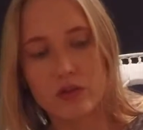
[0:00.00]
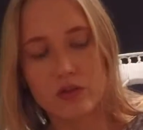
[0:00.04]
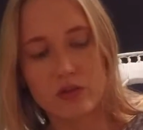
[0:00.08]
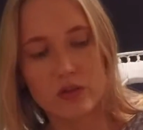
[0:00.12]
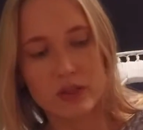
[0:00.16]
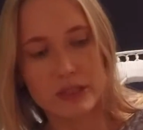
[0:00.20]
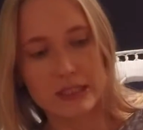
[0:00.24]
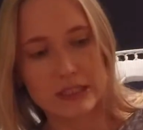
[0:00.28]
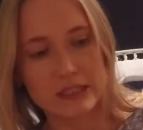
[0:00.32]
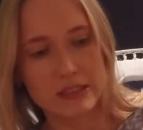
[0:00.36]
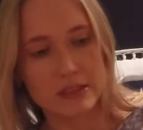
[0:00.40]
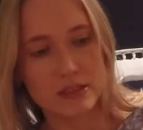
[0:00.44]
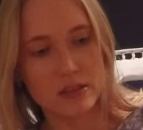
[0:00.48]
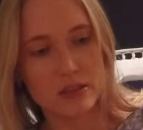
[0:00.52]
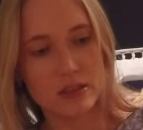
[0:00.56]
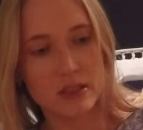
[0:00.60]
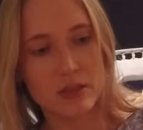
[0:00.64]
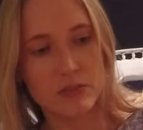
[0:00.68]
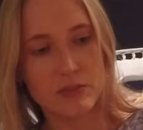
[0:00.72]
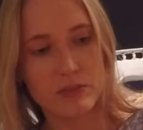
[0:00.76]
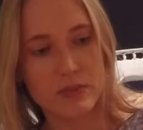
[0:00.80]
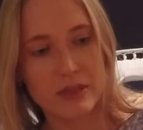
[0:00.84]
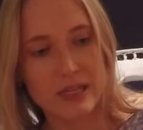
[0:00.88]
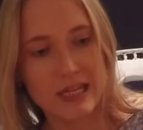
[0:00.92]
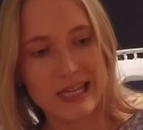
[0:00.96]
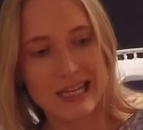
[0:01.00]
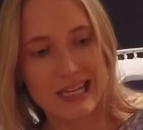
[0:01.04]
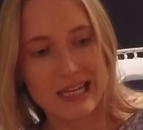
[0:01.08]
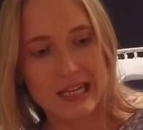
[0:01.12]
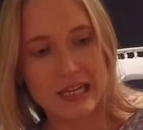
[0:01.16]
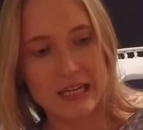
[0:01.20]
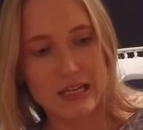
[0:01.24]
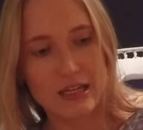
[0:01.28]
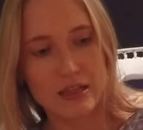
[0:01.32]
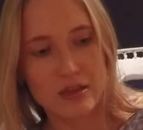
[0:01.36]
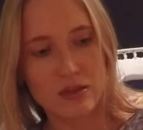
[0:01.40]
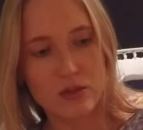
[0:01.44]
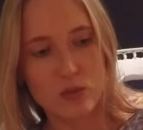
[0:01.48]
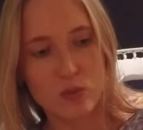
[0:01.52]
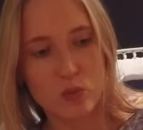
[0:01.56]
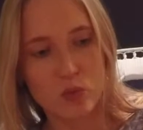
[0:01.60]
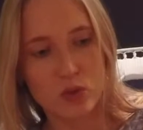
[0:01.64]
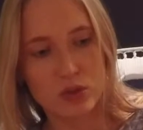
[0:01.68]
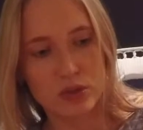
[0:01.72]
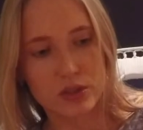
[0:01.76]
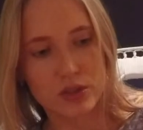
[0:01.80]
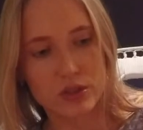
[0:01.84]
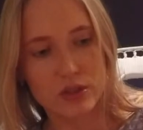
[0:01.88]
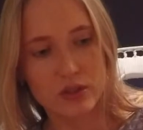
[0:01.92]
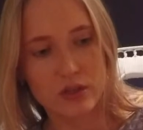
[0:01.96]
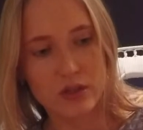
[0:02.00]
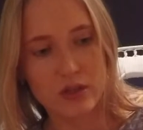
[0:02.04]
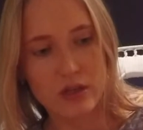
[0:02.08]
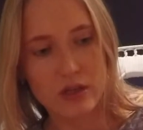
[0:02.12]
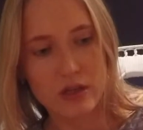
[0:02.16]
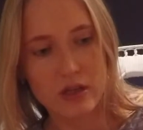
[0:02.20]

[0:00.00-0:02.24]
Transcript: crystal completely in the water.